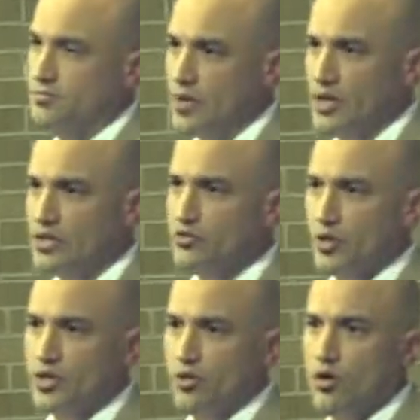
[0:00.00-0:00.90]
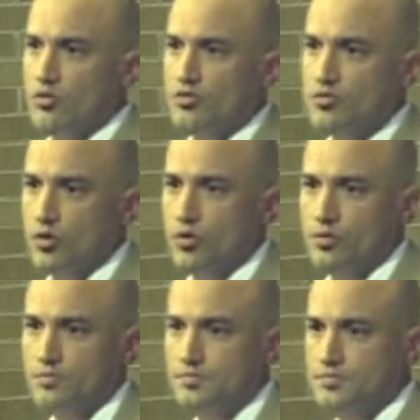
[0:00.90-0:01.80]
Maybe that's where you are this morning.
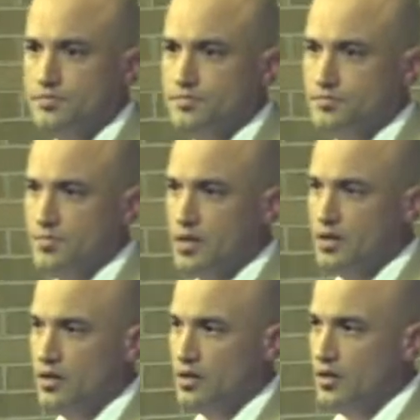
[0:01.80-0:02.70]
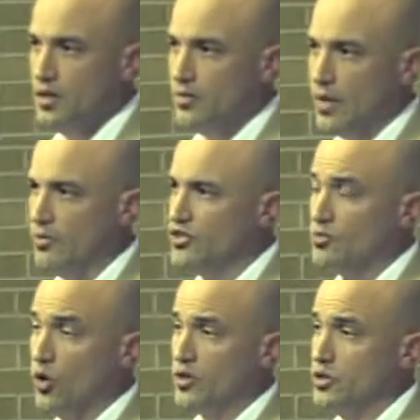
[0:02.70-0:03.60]
Maybe this
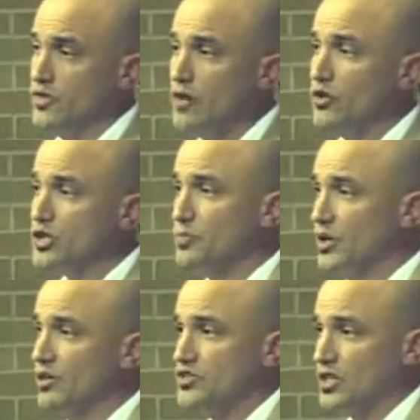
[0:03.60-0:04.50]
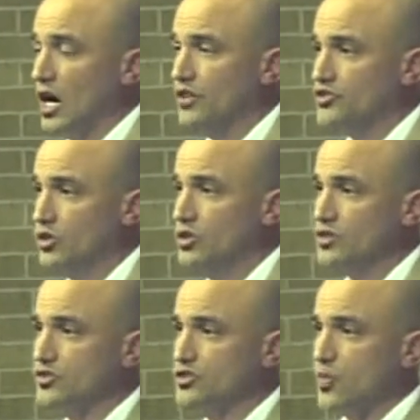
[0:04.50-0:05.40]
morning you've never experienced God's
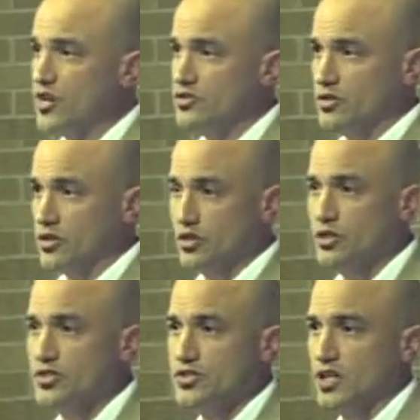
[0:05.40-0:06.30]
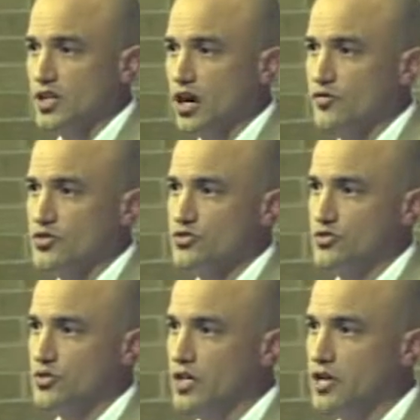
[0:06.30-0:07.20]
goodness, especially the goodness that He offers
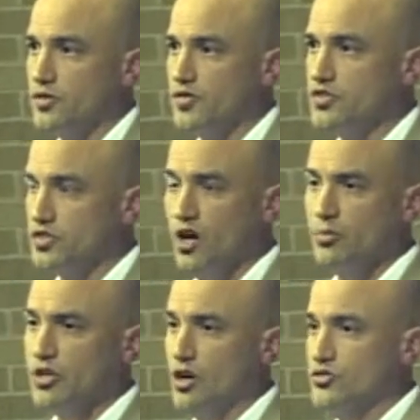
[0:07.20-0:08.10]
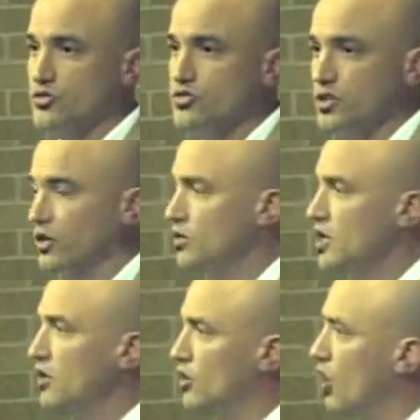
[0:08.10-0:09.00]
through the death of His Son, because you're still
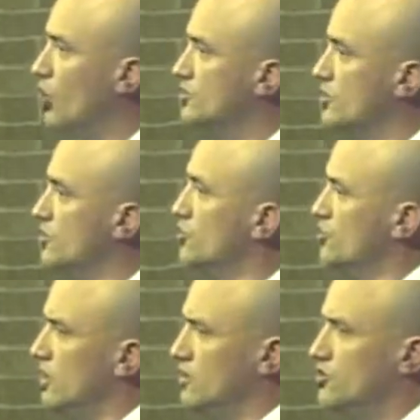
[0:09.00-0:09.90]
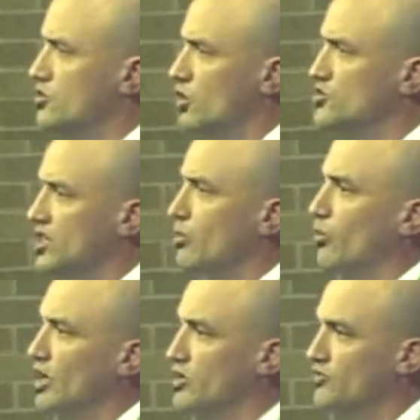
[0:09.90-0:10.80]
lost in your sin. You're still
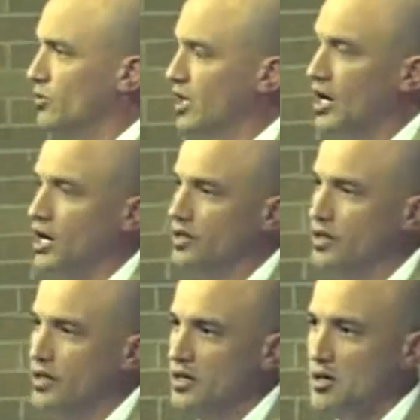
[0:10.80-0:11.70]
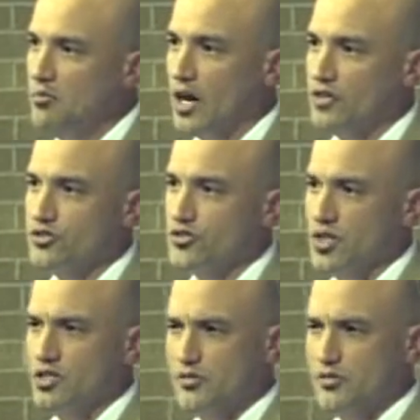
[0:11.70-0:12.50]
separated from God by your sin.